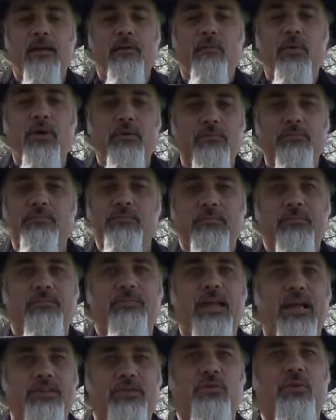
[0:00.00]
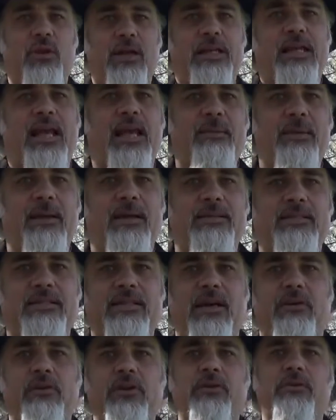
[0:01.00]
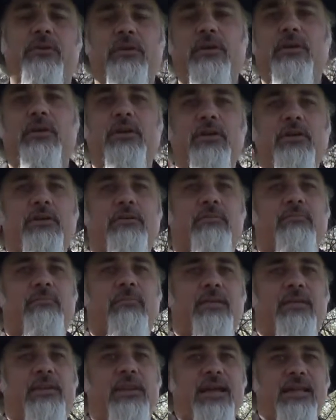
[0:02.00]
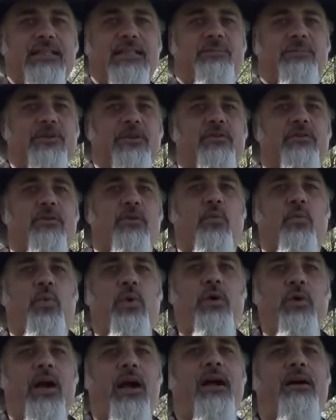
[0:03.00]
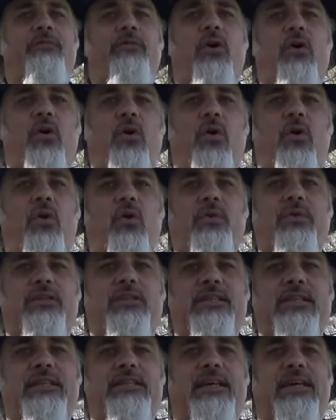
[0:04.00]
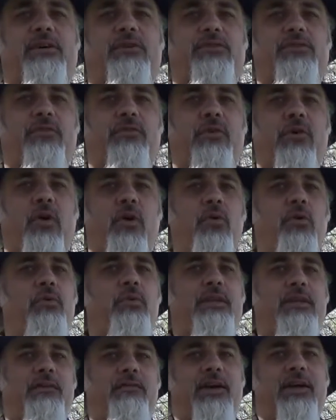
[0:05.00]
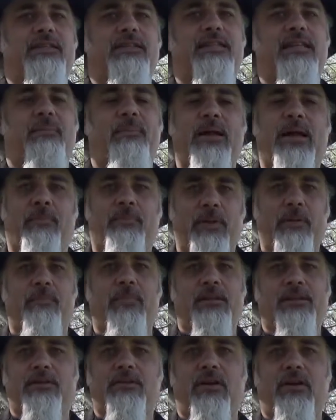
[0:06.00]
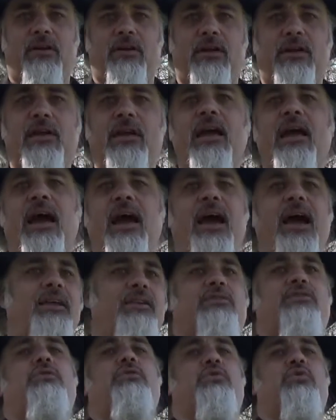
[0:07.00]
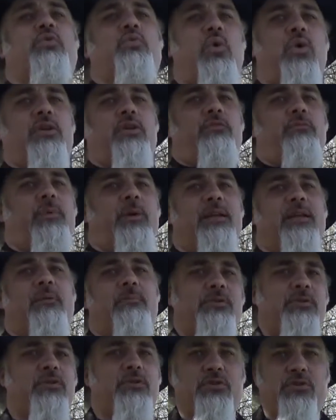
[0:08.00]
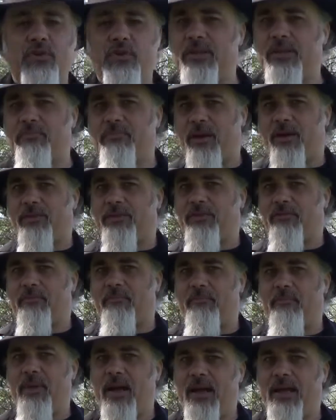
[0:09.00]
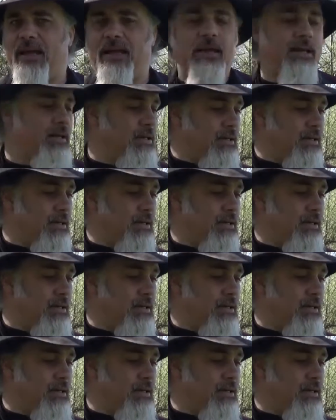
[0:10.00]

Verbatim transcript: Well, that's all I came here to tell you. Next episode, we'll have all the details of all the events coming up in Meadowlark and, of course, what you've been up to during the month of May.